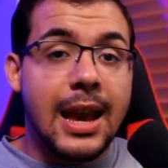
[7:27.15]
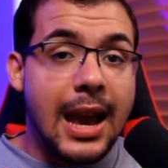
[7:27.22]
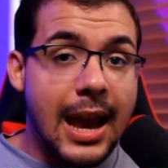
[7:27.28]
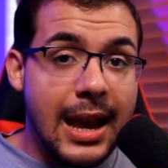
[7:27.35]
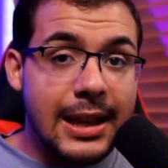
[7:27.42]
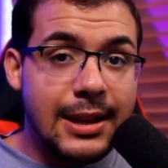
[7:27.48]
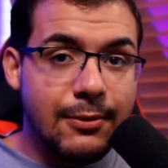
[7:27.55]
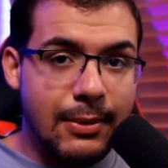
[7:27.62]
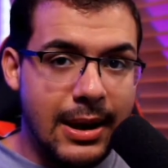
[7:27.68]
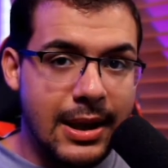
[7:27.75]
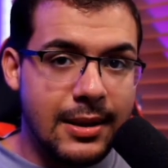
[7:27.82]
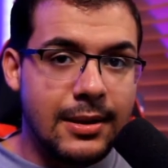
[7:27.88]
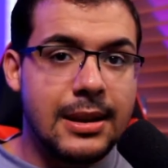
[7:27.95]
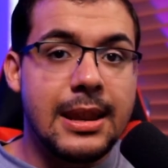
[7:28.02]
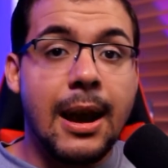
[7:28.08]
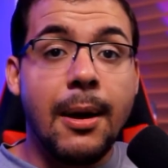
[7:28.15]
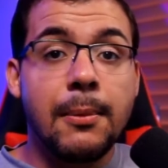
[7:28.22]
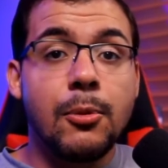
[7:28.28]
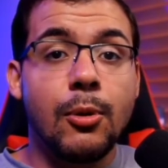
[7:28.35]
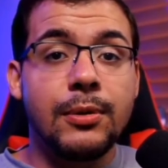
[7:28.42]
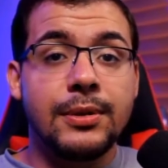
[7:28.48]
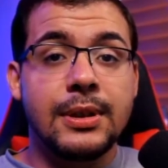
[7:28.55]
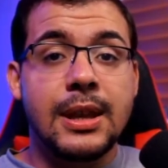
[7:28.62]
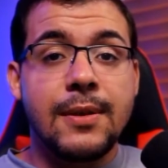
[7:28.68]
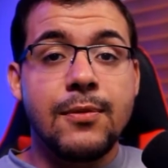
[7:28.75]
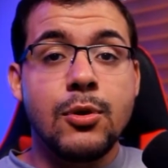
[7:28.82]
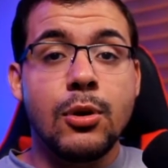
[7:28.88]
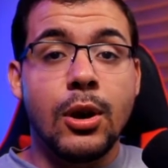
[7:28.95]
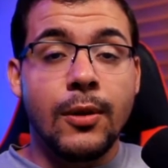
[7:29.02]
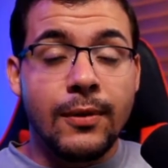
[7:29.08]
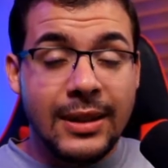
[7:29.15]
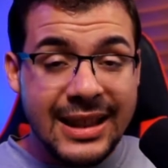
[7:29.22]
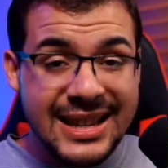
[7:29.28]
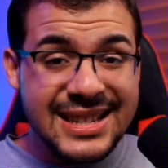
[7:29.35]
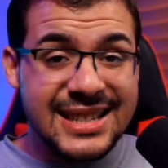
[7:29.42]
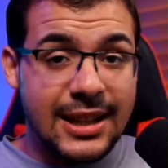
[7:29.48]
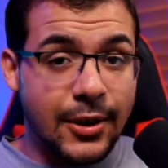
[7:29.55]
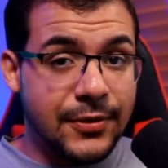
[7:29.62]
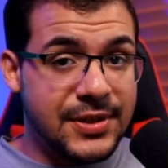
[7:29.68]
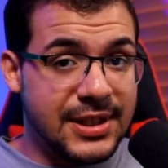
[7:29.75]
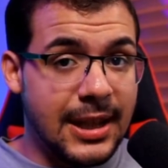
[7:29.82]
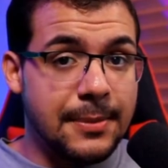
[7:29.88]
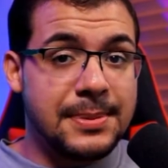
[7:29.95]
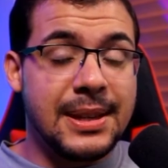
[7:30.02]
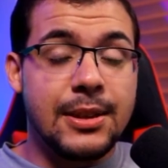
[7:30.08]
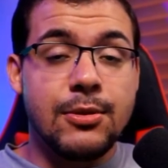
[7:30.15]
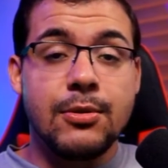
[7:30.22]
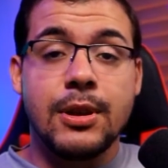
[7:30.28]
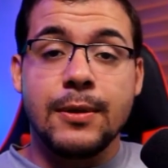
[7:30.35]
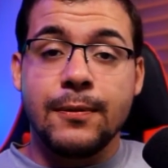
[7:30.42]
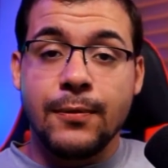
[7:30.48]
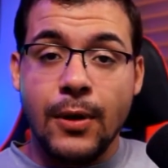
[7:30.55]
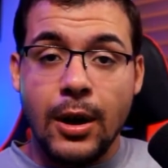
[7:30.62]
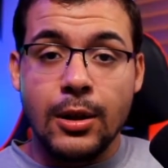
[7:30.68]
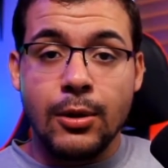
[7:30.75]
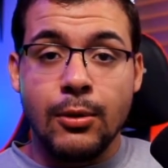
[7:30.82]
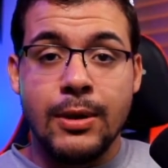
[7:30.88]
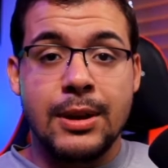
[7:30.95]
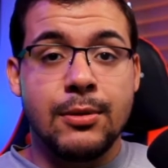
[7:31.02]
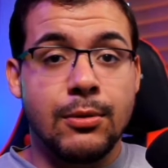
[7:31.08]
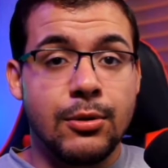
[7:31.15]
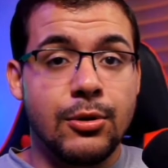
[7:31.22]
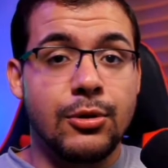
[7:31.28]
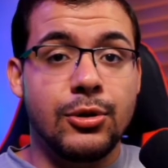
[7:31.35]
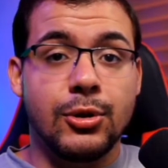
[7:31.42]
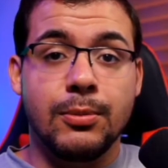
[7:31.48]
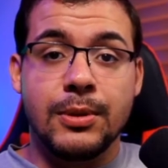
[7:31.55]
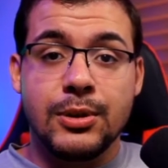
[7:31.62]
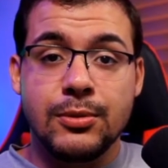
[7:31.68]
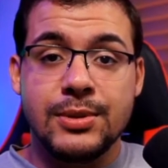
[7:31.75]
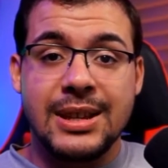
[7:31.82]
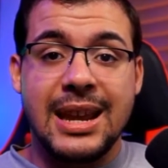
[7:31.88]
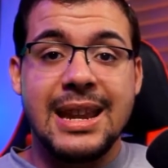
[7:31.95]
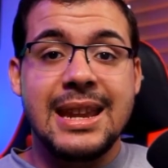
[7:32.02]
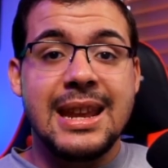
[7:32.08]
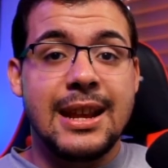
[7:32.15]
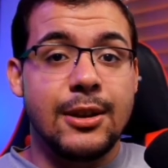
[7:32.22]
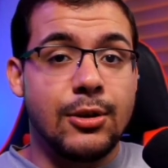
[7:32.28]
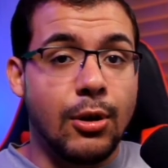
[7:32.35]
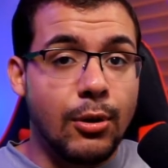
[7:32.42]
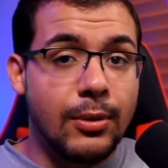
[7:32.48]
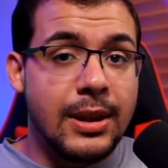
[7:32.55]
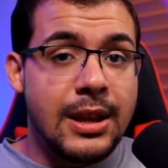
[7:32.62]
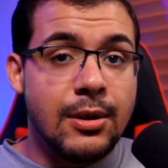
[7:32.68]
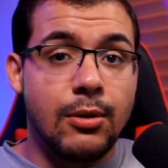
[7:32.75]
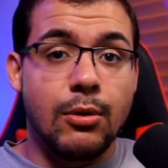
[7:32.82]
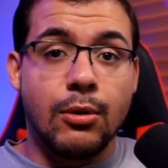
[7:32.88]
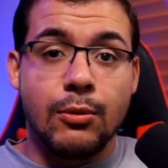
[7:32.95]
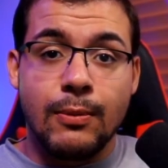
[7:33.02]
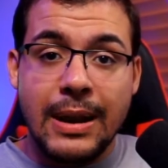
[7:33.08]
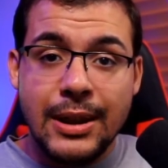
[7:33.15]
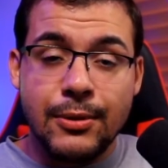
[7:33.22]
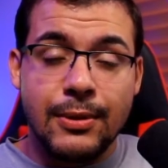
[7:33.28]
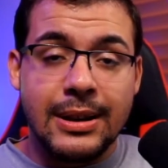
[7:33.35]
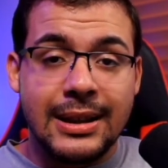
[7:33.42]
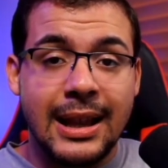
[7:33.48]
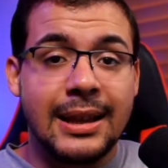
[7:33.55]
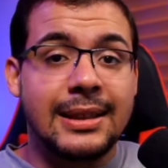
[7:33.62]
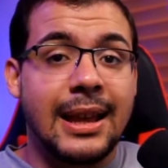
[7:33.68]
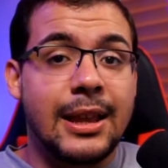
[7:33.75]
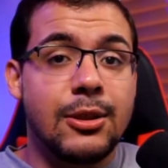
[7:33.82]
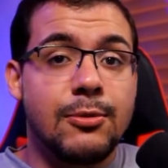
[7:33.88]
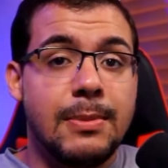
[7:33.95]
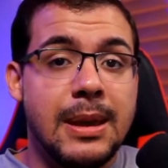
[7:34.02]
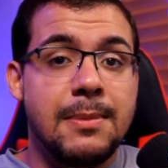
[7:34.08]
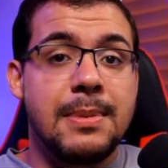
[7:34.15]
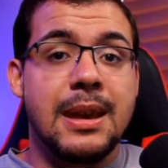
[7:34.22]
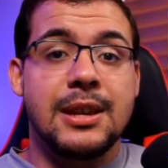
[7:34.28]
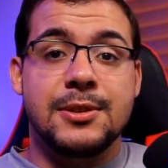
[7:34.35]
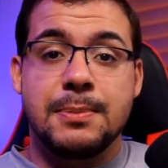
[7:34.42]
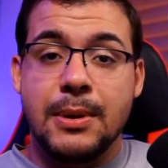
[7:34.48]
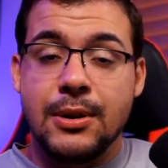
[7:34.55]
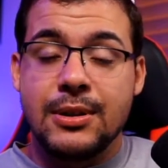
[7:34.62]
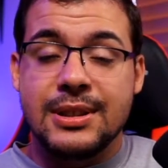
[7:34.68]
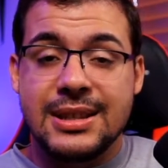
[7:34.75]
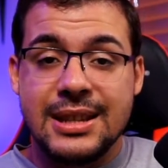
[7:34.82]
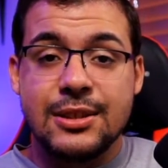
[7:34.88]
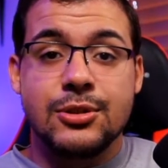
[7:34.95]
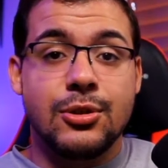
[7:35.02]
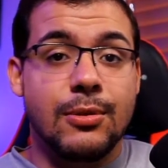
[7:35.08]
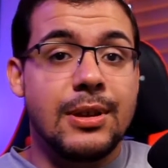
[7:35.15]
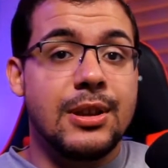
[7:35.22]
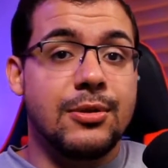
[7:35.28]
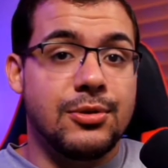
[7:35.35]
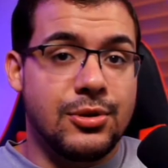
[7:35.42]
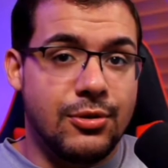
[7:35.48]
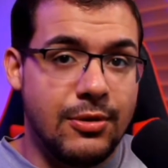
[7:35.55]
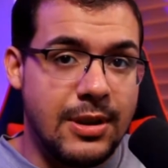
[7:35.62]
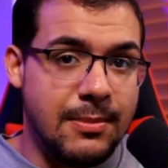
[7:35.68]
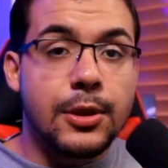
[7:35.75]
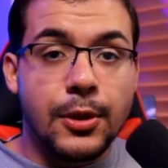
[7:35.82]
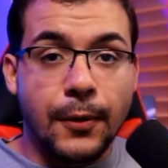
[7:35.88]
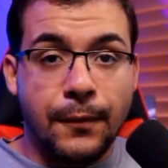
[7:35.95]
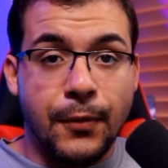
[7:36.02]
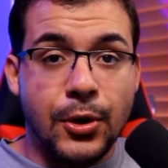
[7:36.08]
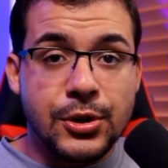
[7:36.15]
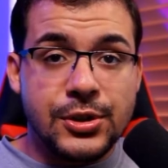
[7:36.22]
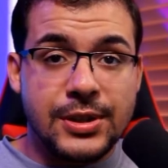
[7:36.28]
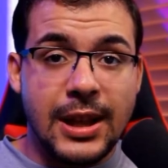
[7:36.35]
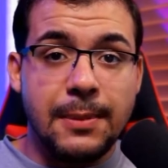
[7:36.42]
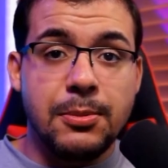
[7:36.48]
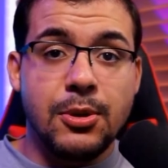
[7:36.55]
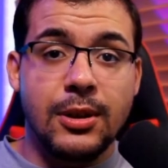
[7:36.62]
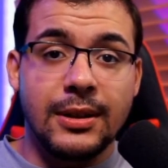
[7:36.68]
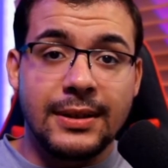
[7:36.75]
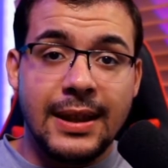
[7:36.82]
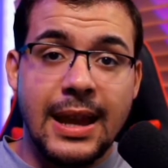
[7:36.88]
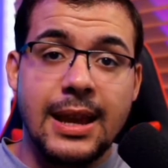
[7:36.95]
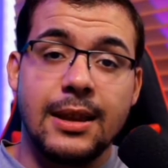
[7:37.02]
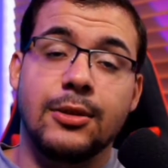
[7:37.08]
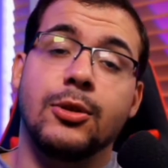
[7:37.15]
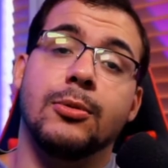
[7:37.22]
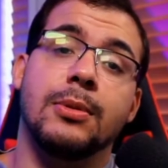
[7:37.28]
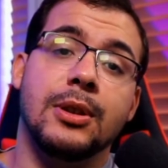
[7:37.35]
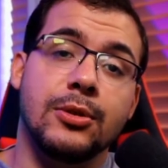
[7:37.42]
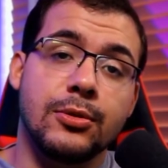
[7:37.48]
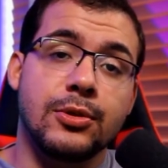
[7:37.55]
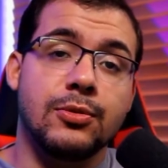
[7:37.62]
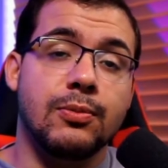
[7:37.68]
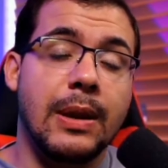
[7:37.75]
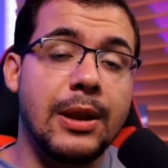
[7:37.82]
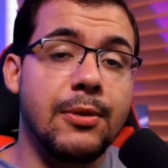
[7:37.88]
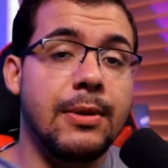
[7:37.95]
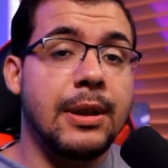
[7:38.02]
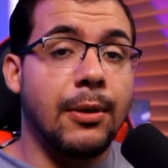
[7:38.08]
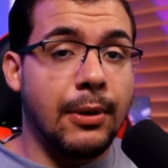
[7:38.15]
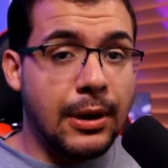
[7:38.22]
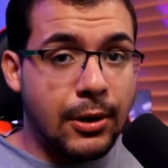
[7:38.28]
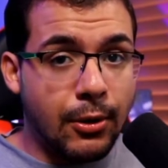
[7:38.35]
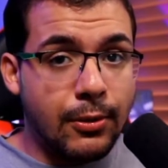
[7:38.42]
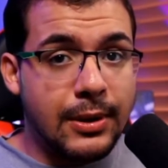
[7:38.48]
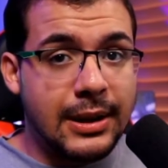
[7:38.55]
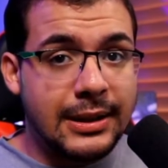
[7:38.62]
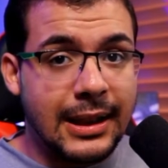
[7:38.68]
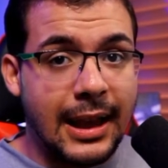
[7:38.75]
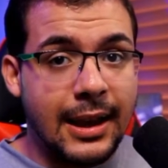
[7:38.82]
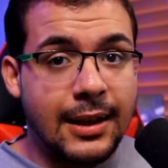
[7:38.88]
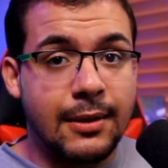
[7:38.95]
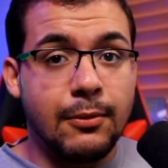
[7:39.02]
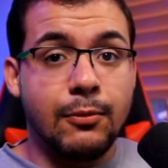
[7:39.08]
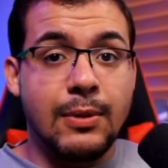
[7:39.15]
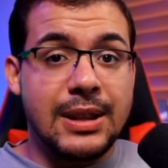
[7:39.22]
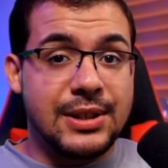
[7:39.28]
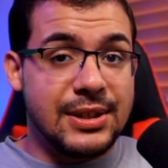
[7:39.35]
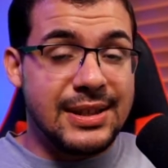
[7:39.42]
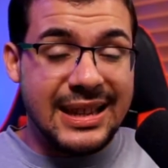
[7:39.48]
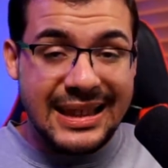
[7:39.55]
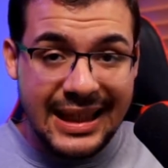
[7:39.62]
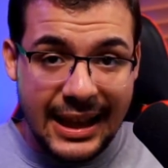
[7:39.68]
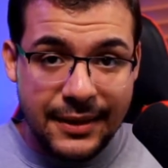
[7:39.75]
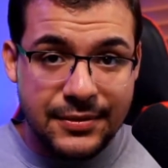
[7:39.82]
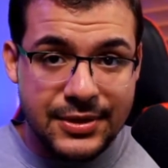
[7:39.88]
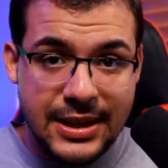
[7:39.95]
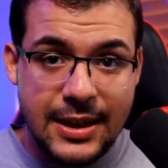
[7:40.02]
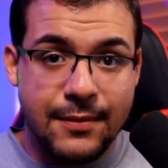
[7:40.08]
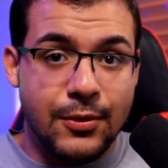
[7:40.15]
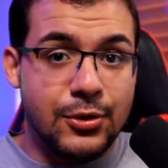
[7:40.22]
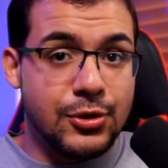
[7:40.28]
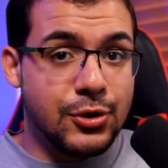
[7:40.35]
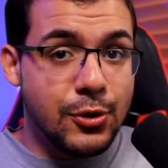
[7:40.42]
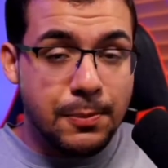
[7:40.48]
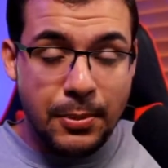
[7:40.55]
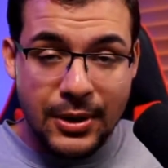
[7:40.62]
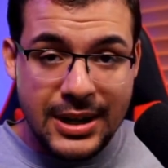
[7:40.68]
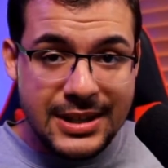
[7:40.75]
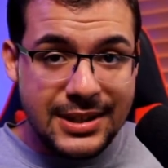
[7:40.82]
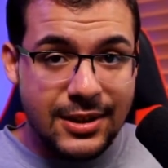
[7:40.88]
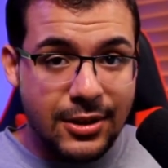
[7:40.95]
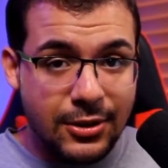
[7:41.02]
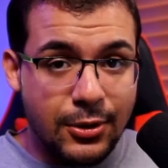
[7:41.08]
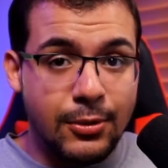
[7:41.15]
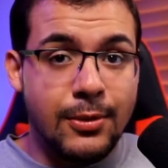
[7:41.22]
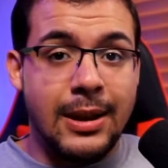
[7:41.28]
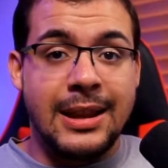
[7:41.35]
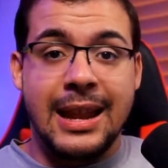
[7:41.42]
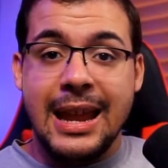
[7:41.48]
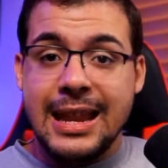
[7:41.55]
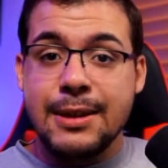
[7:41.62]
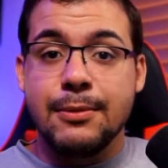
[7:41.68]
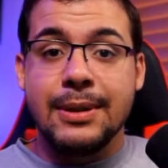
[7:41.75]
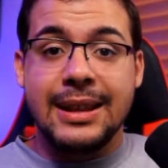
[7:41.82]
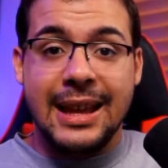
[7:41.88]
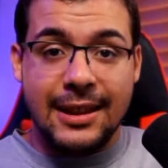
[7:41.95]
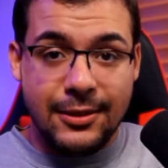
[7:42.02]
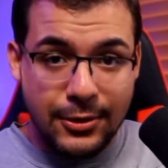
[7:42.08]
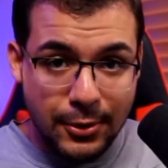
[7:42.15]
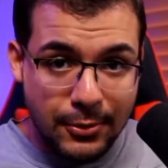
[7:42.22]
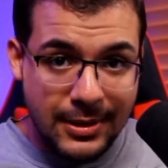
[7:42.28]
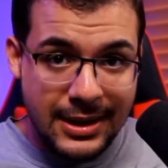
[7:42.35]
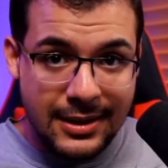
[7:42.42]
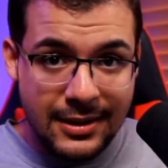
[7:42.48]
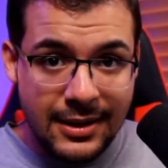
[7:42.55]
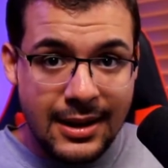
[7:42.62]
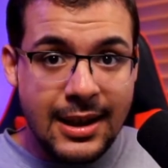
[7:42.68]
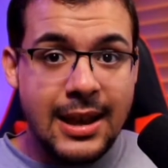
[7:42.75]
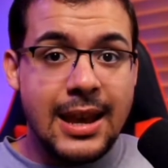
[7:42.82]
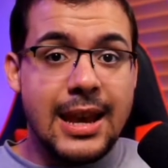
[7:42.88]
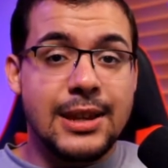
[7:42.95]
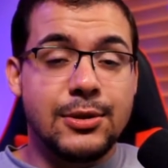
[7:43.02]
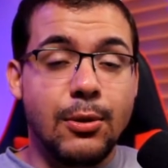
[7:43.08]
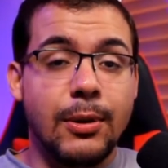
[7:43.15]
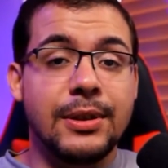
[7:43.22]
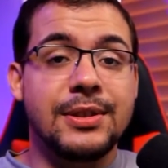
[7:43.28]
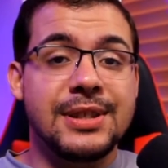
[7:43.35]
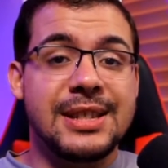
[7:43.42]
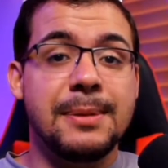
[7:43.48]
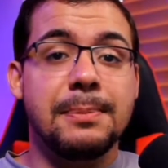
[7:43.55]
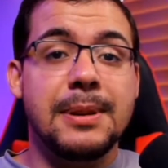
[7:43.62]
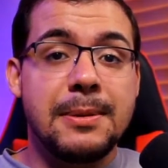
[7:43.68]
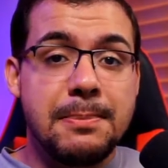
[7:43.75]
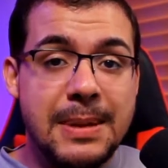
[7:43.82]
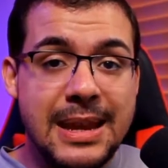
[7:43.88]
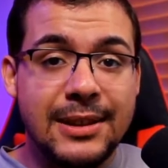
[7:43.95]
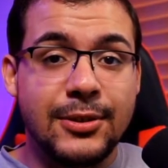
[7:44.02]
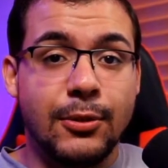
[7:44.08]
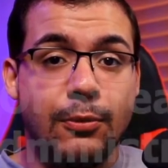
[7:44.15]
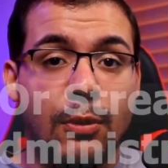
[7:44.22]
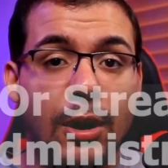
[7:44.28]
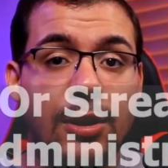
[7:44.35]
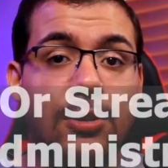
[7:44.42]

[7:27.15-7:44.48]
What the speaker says: Anyway, now I'm going to give you a list of steps that you can follow in order to reduce any encoding or rendering lag that you may be experiencing during your stream. The first step you can take to reduce rendering or encoding lag, which is a lifesaver, super easy to do and anyone can do it, is going to simply be to run